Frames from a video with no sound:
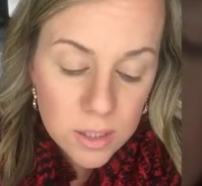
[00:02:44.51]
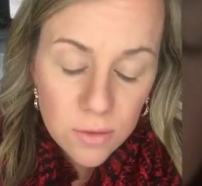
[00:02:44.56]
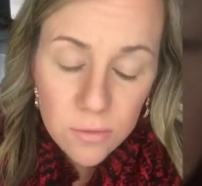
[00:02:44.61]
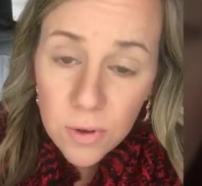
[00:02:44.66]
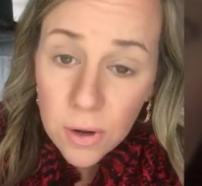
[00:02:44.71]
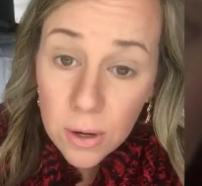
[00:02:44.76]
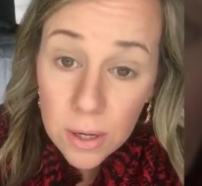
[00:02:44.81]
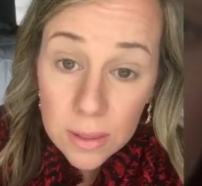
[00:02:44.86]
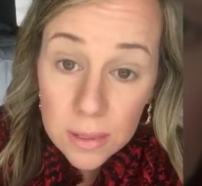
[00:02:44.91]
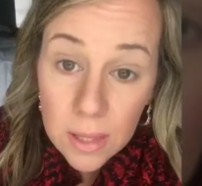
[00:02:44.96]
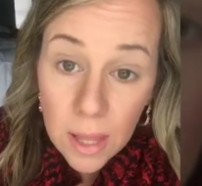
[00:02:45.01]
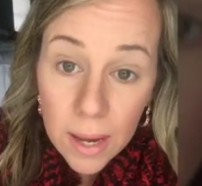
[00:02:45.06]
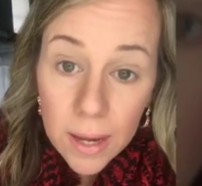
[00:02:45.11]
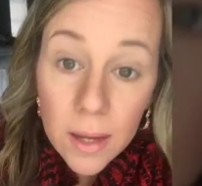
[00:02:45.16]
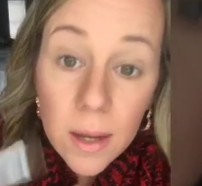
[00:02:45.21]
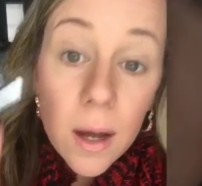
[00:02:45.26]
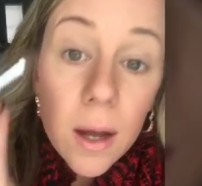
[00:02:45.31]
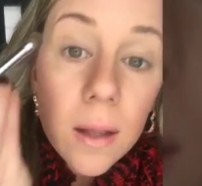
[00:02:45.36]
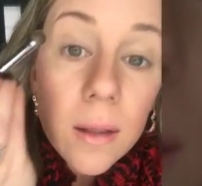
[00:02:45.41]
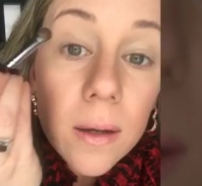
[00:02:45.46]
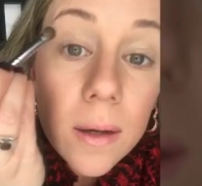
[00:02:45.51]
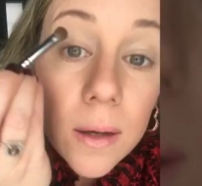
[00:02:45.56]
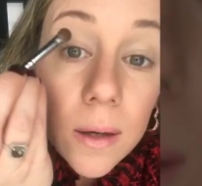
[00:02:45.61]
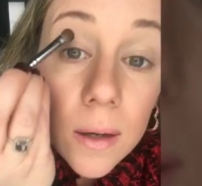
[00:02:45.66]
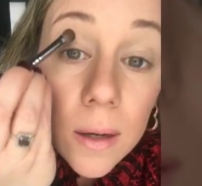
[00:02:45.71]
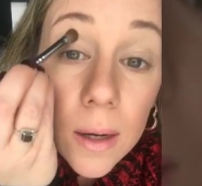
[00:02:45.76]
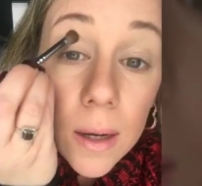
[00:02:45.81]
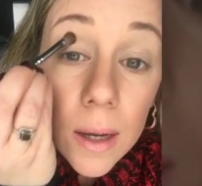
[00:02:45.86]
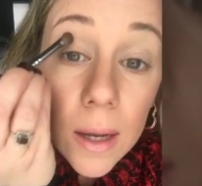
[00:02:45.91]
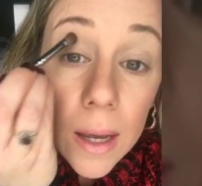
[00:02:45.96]
It's a very light
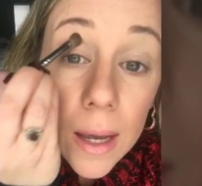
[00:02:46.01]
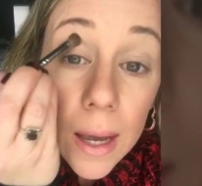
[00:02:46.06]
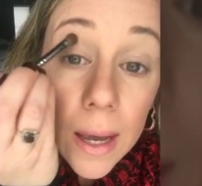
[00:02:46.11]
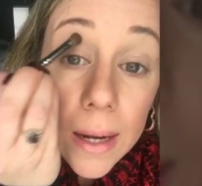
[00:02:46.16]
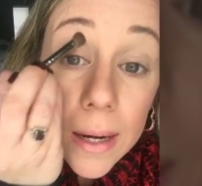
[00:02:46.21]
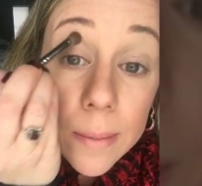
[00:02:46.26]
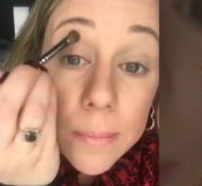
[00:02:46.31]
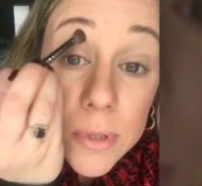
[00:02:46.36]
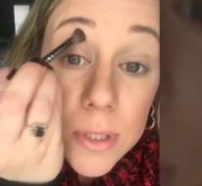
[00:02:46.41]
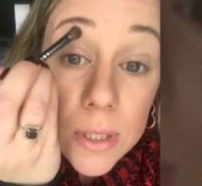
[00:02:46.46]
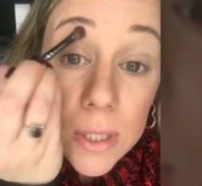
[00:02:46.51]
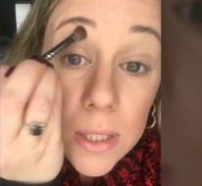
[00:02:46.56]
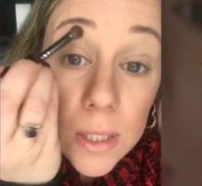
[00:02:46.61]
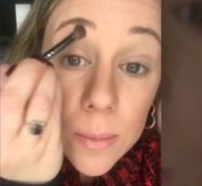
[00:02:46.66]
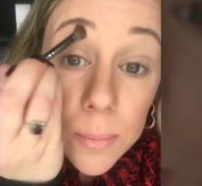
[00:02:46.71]
color, and I'm just